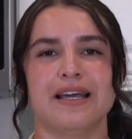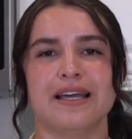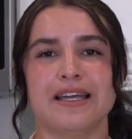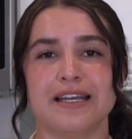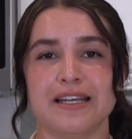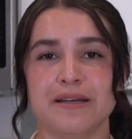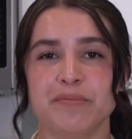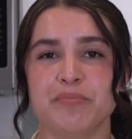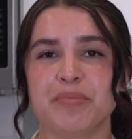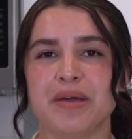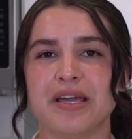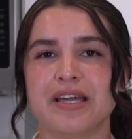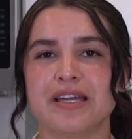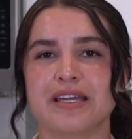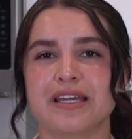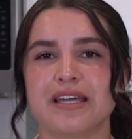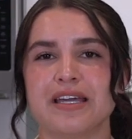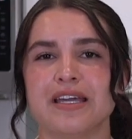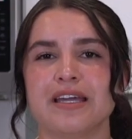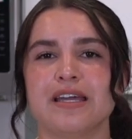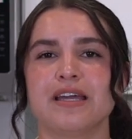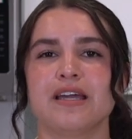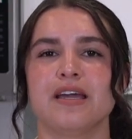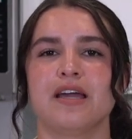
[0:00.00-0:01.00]
In
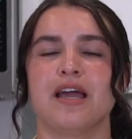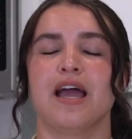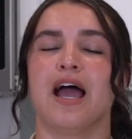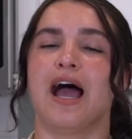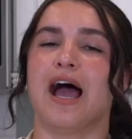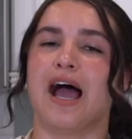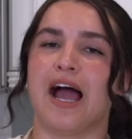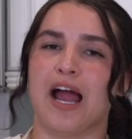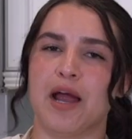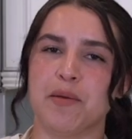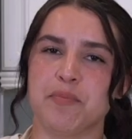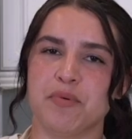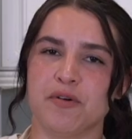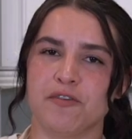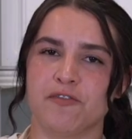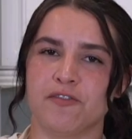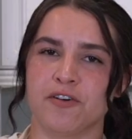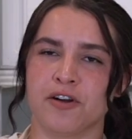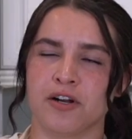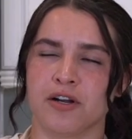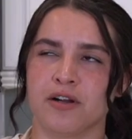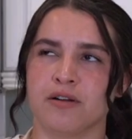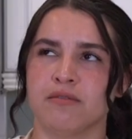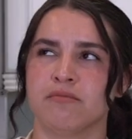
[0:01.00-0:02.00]
baking, I
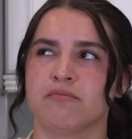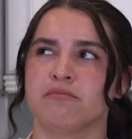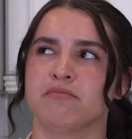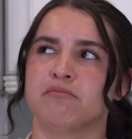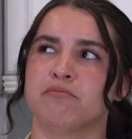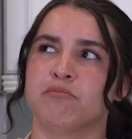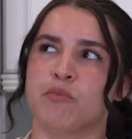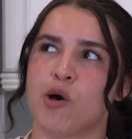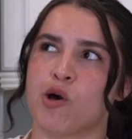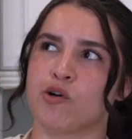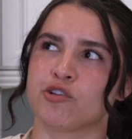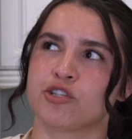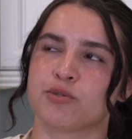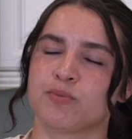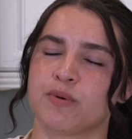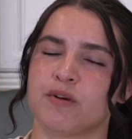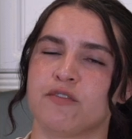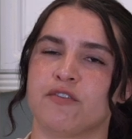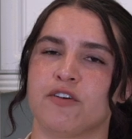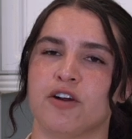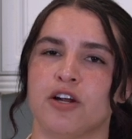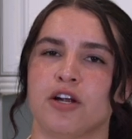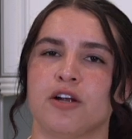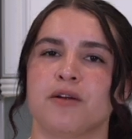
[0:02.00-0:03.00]
prefer, most
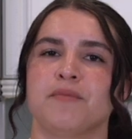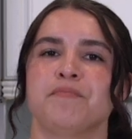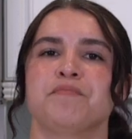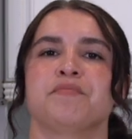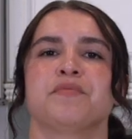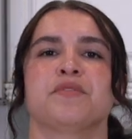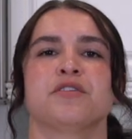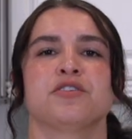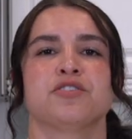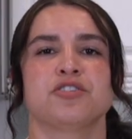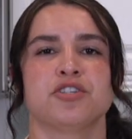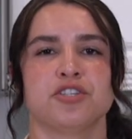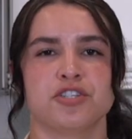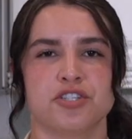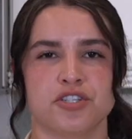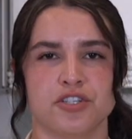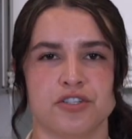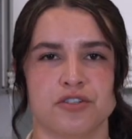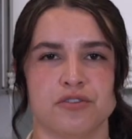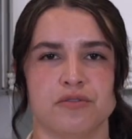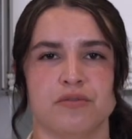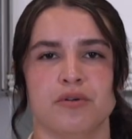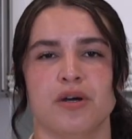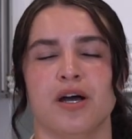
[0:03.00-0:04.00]
prefer to
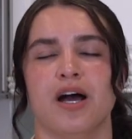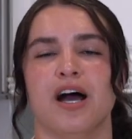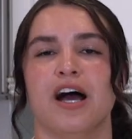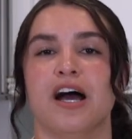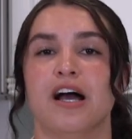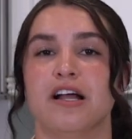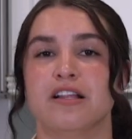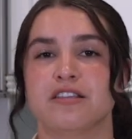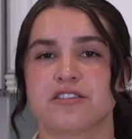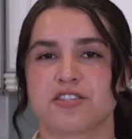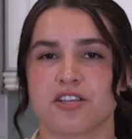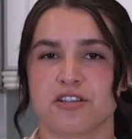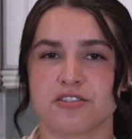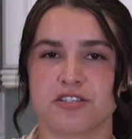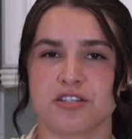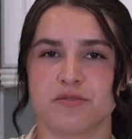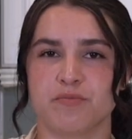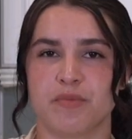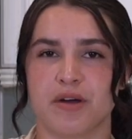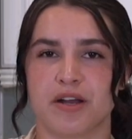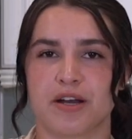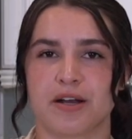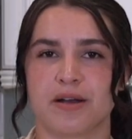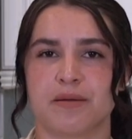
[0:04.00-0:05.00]
do
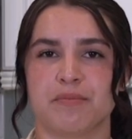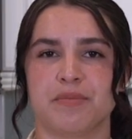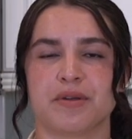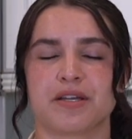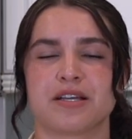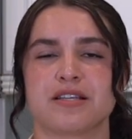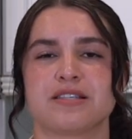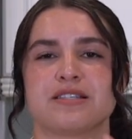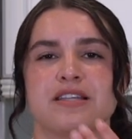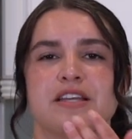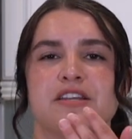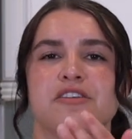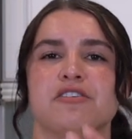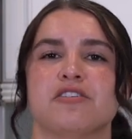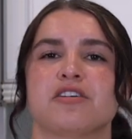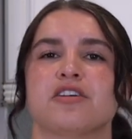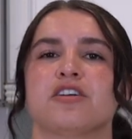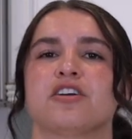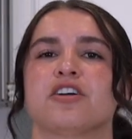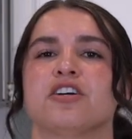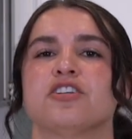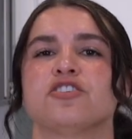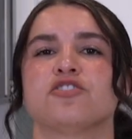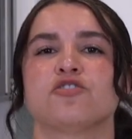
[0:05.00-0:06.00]
unsalted butter because then you
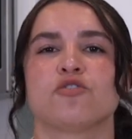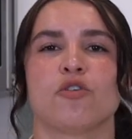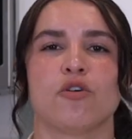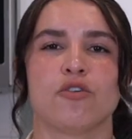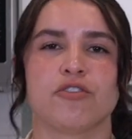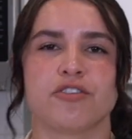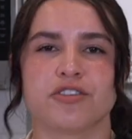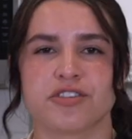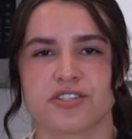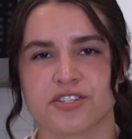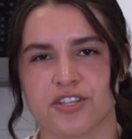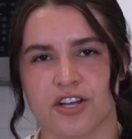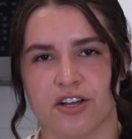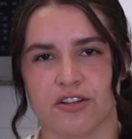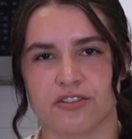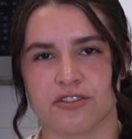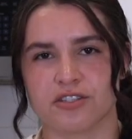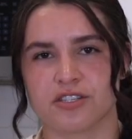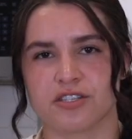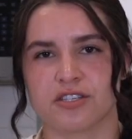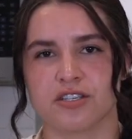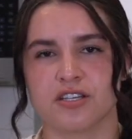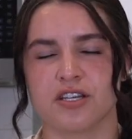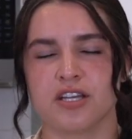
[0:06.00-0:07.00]
can control the
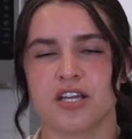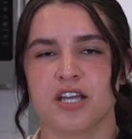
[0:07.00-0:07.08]
salt.